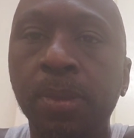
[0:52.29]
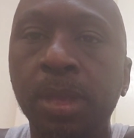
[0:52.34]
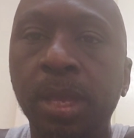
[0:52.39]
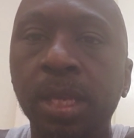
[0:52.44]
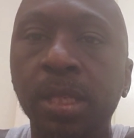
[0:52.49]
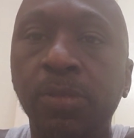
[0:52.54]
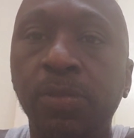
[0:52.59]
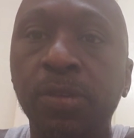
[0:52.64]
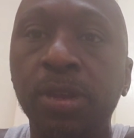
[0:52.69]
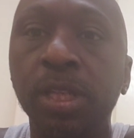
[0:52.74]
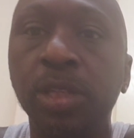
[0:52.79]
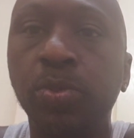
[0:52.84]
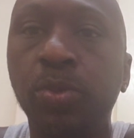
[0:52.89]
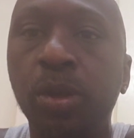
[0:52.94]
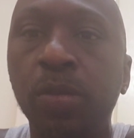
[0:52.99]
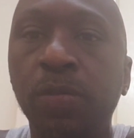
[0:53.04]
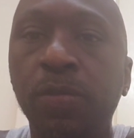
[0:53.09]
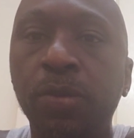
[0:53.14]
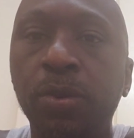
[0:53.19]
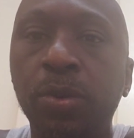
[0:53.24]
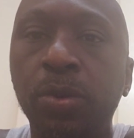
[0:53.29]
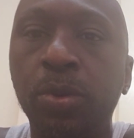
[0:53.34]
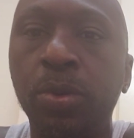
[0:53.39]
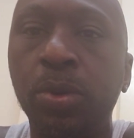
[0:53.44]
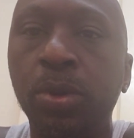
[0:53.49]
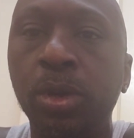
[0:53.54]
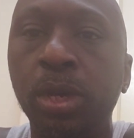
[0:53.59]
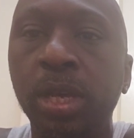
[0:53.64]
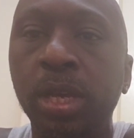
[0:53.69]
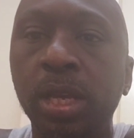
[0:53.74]
His first one
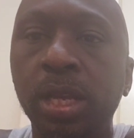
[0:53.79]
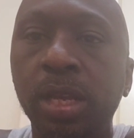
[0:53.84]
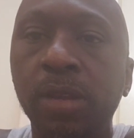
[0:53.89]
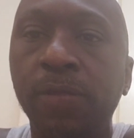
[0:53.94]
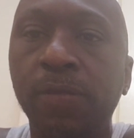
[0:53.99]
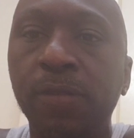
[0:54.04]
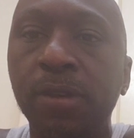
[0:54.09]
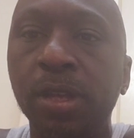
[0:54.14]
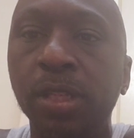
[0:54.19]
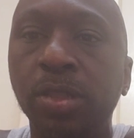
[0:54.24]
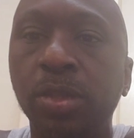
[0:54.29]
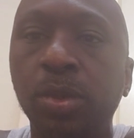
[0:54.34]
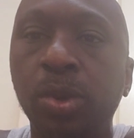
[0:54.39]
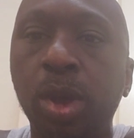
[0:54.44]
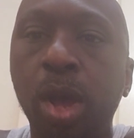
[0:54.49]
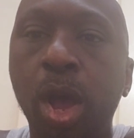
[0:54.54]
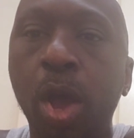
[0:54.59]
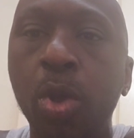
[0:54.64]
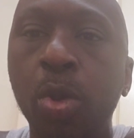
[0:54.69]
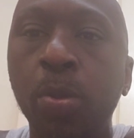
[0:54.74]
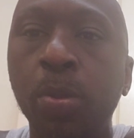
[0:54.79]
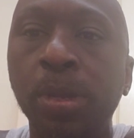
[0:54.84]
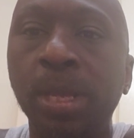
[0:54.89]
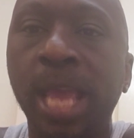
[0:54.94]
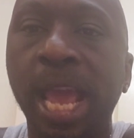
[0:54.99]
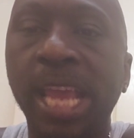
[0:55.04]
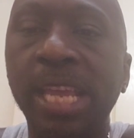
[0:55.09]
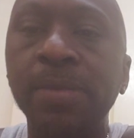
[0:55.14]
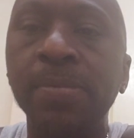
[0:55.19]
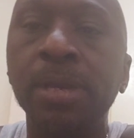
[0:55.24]
for first home
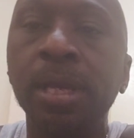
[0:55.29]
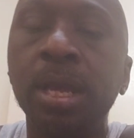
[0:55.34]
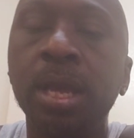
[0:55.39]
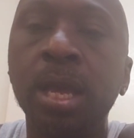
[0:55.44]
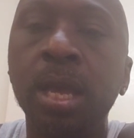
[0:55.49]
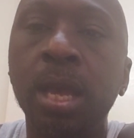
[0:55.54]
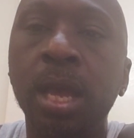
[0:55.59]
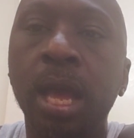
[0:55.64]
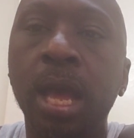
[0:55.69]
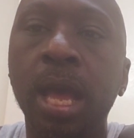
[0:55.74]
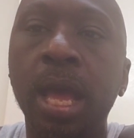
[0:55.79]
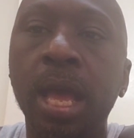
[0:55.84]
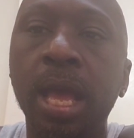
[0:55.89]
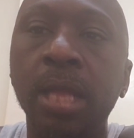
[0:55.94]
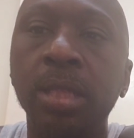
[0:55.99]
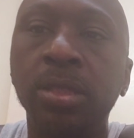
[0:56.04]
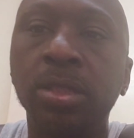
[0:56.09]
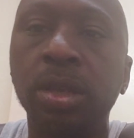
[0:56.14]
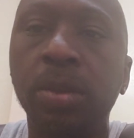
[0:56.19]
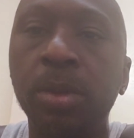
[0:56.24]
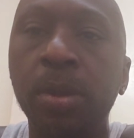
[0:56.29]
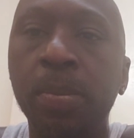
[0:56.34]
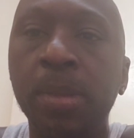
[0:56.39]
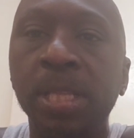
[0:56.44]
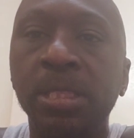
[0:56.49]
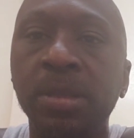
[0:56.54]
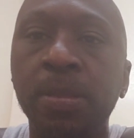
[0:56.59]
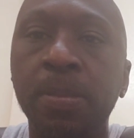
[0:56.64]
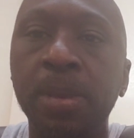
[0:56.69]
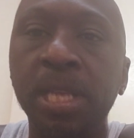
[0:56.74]
game, and some of the
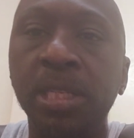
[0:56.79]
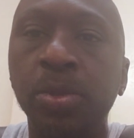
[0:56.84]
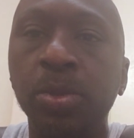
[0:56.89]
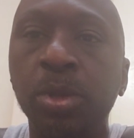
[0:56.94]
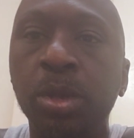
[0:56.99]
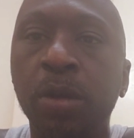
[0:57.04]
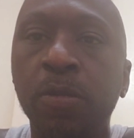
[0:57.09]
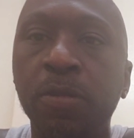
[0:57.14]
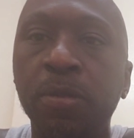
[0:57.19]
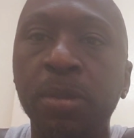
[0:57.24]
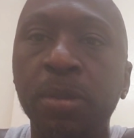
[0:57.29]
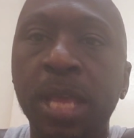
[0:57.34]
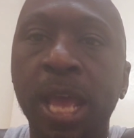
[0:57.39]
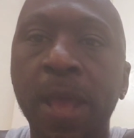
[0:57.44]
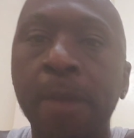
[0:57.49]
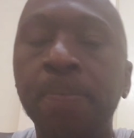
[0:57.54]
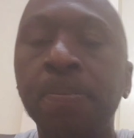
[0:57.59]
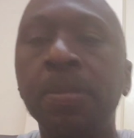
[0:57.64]
bits and pieces we got from that.